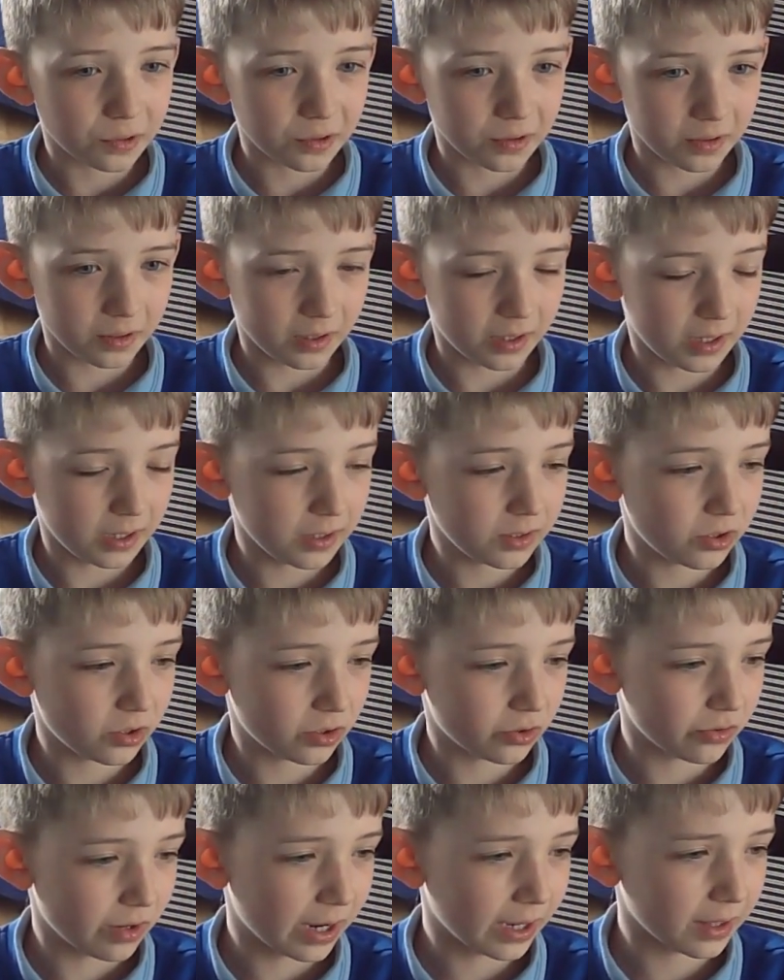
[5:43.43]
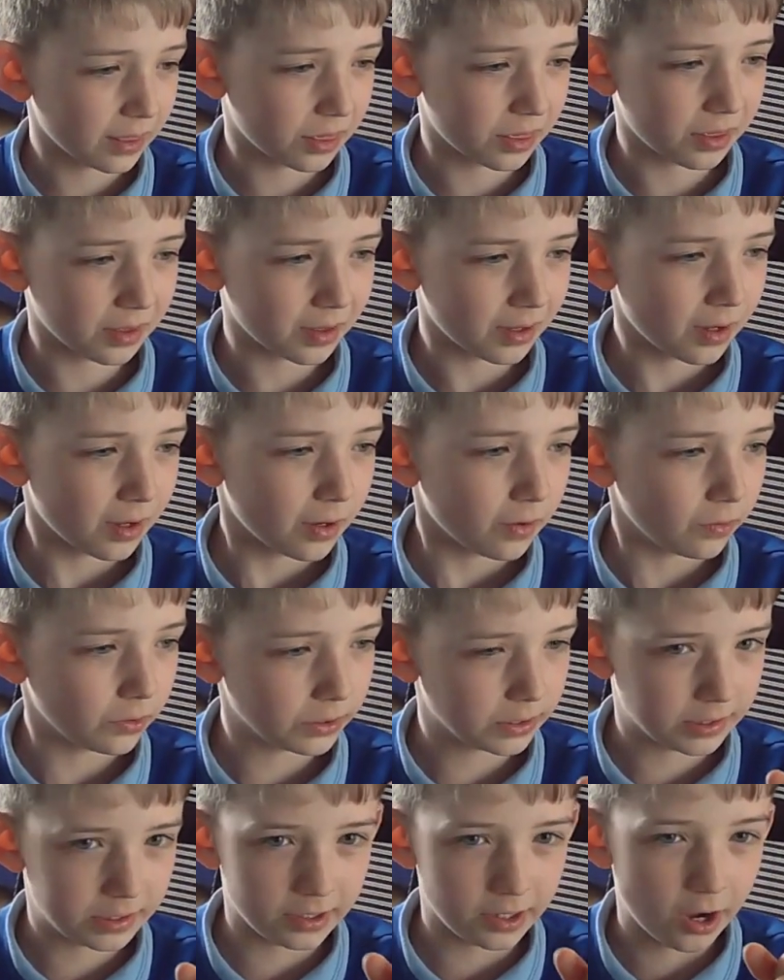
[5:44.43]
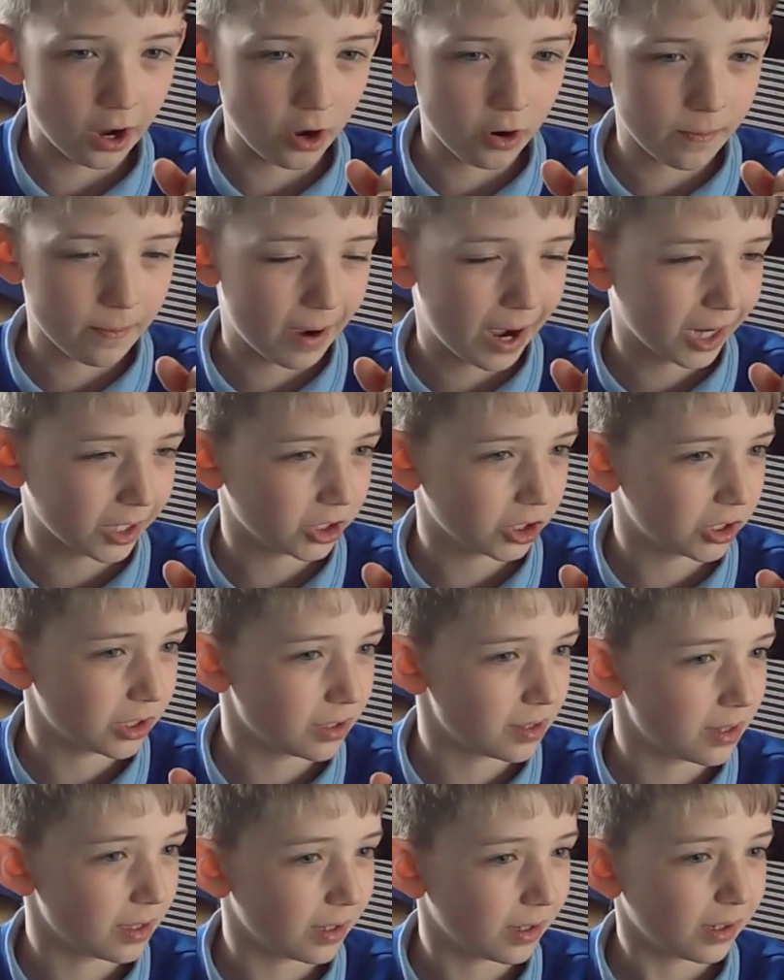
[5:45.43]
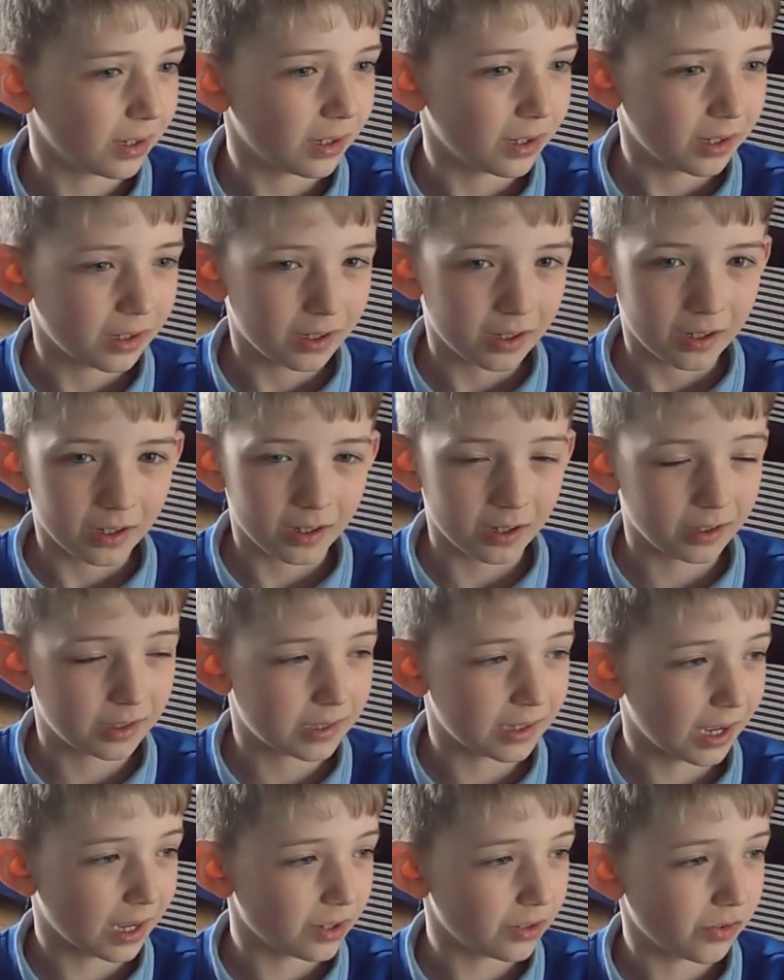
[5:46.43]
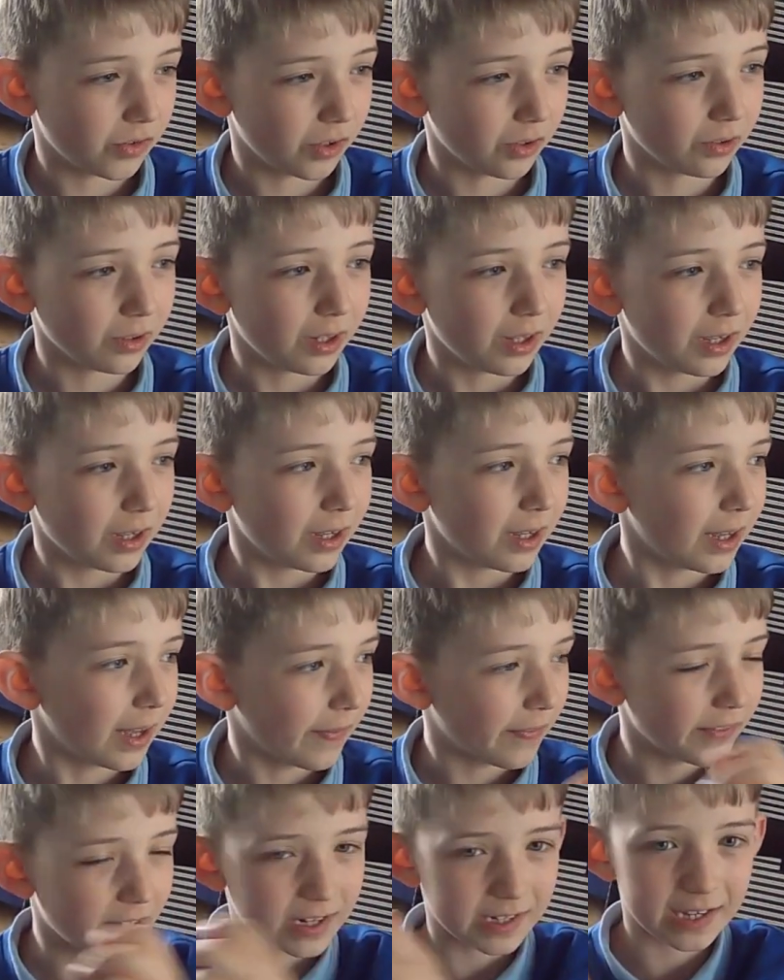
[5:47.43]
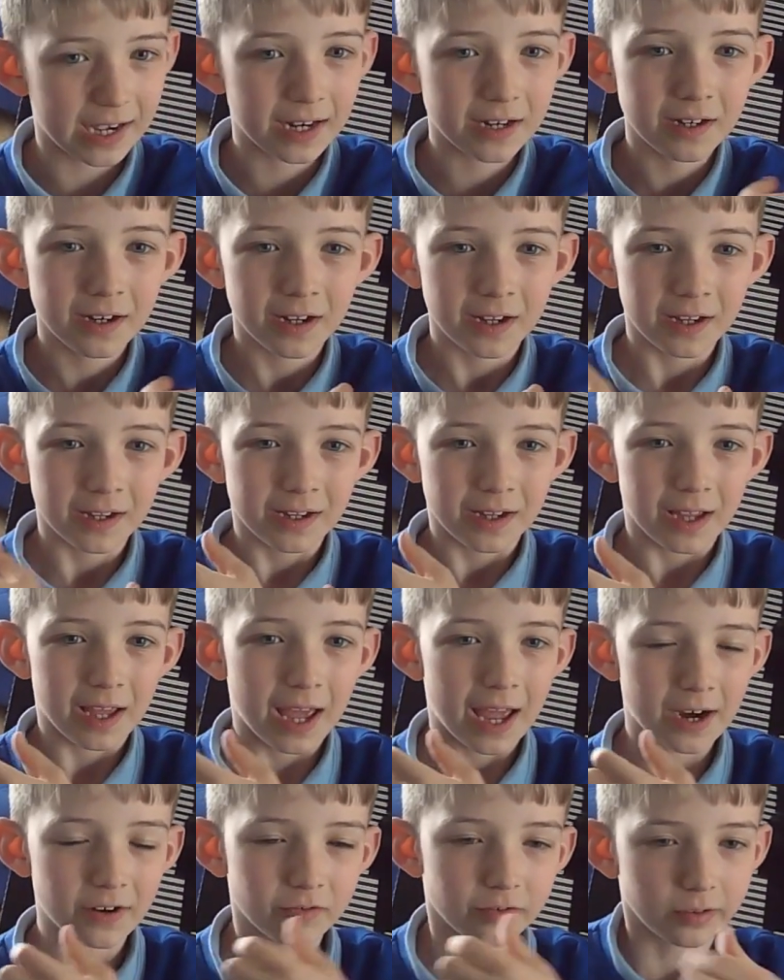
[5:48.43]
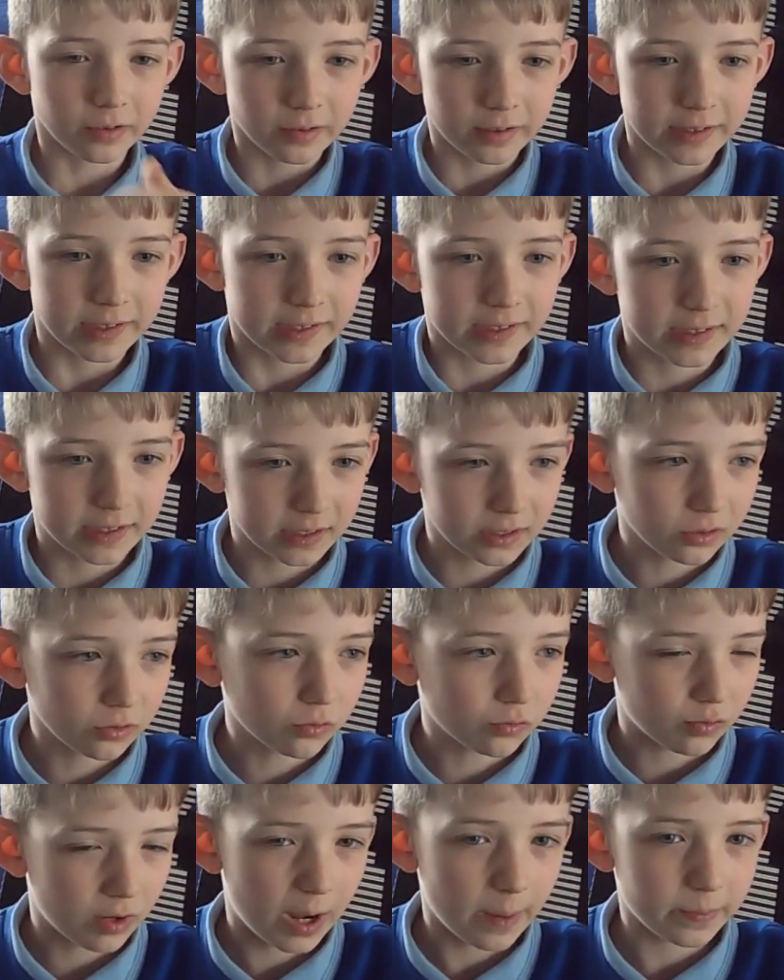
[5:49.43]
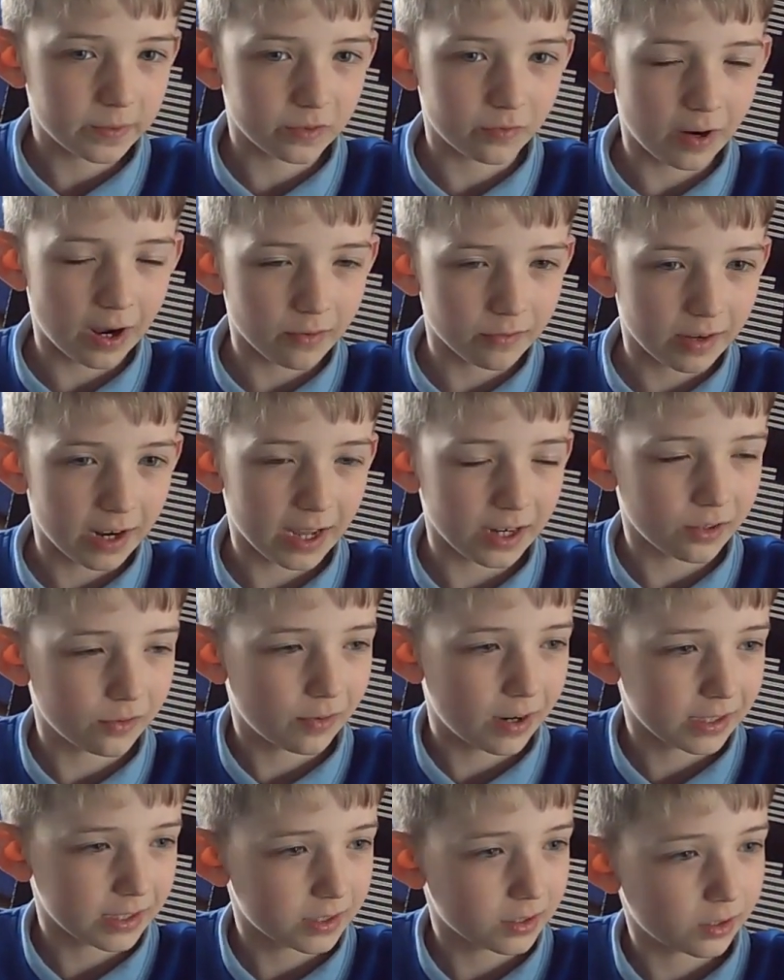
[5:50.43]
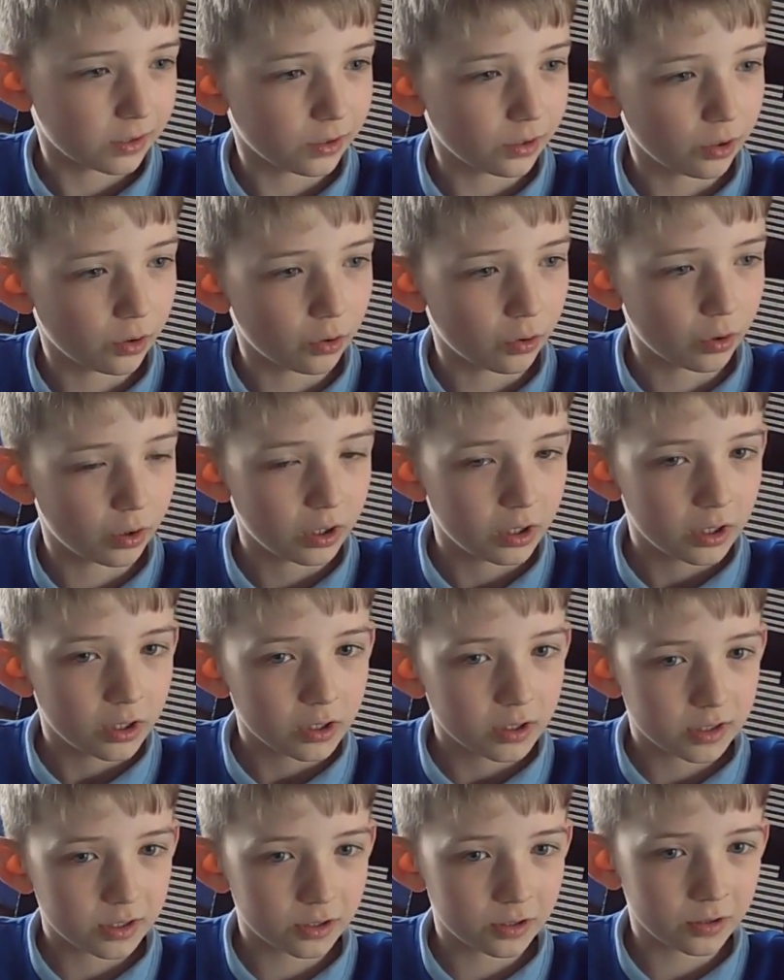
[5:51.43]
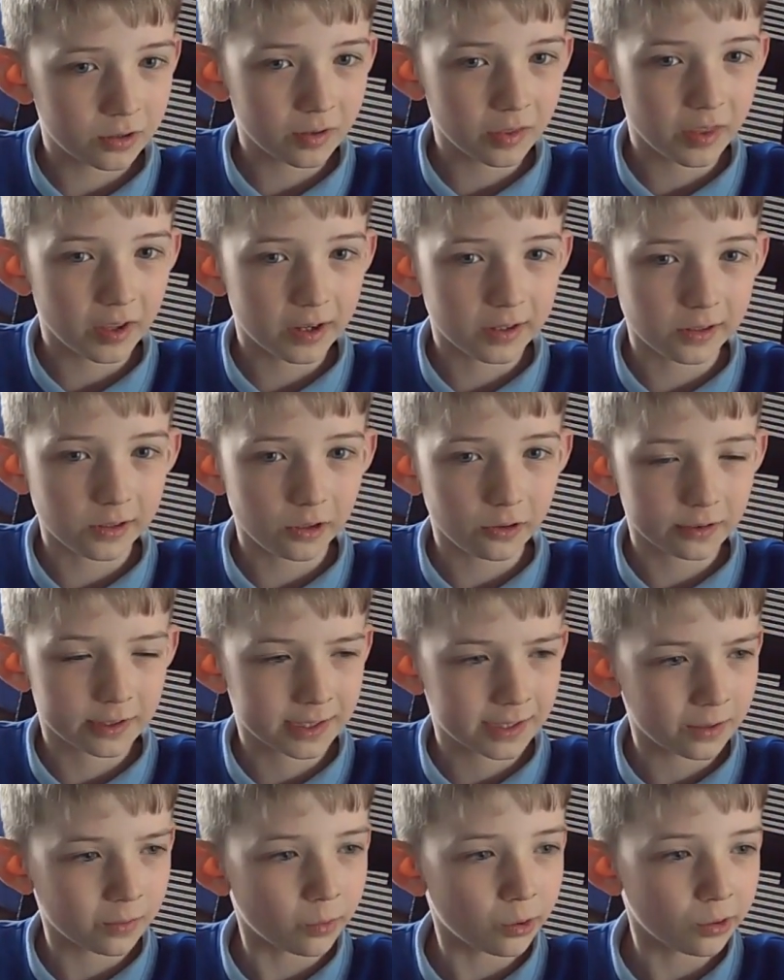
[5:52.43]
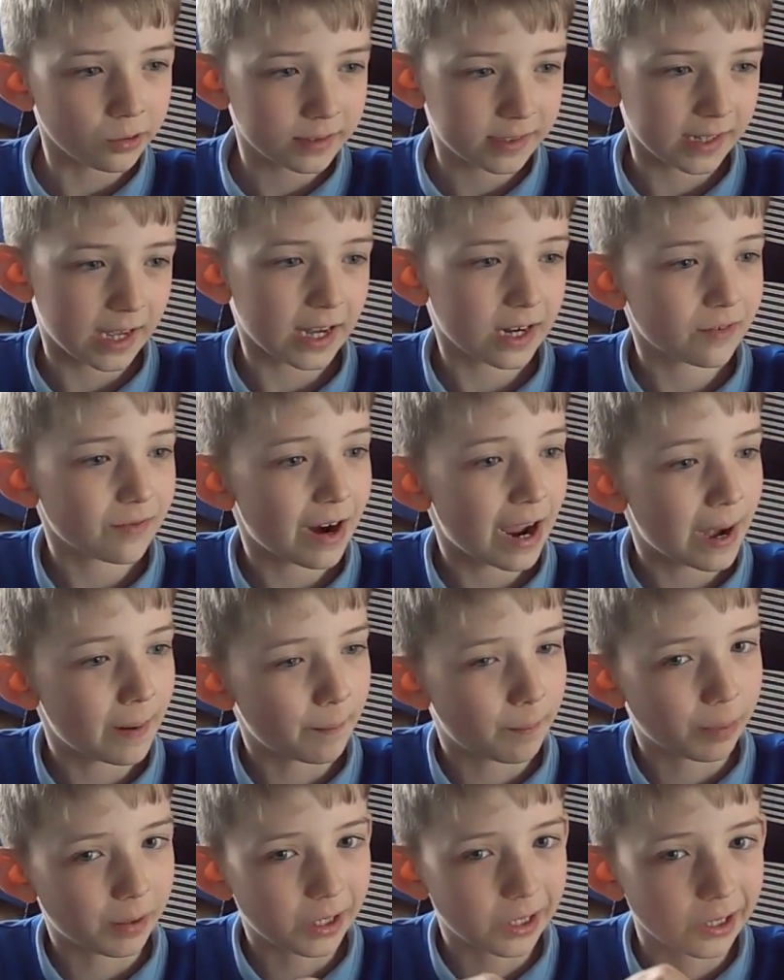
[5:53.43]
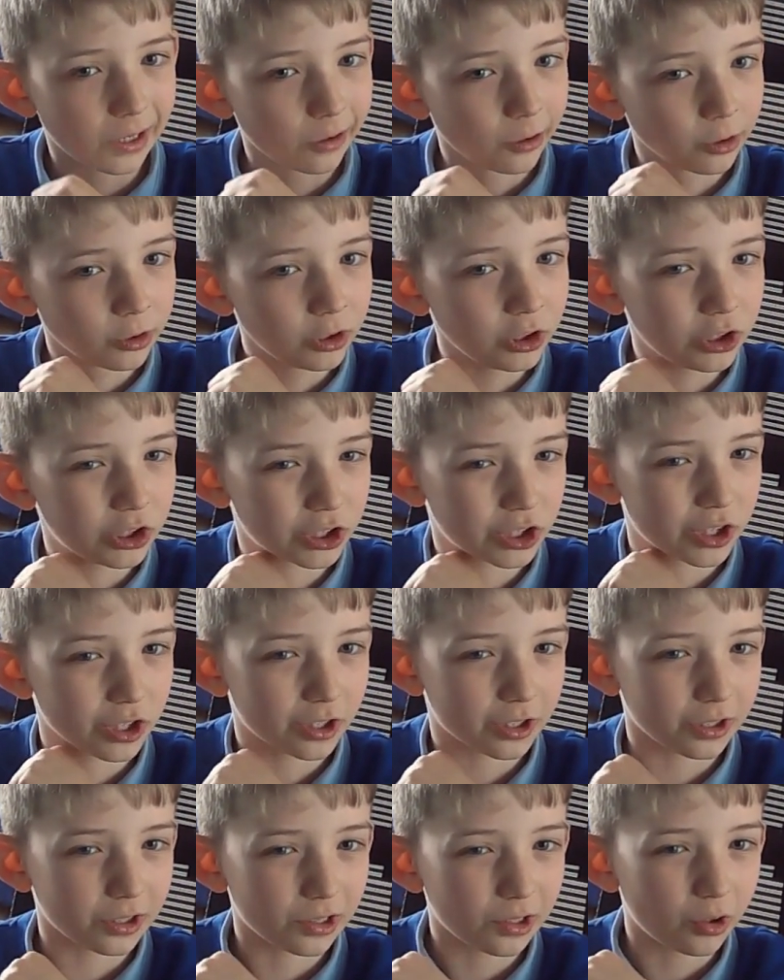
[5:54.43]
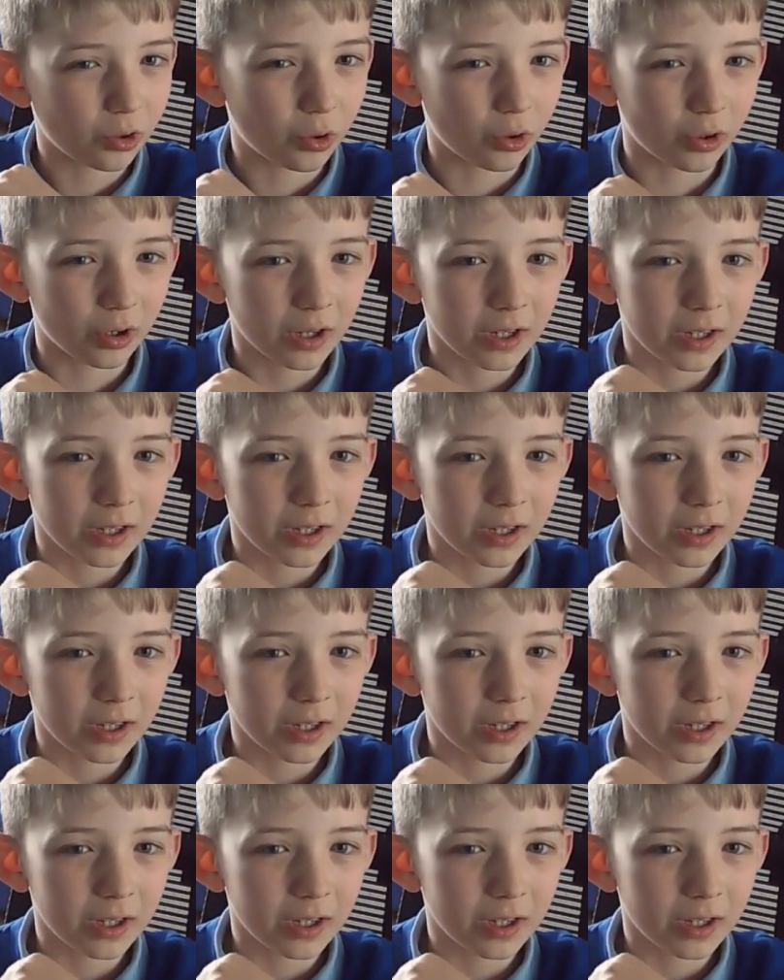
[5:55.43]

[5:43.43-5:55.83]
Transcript: his strength was no match to the tendril, and the tendril still wrapped around Anoret's claw, turned the claw towards Anoret and plunged the claw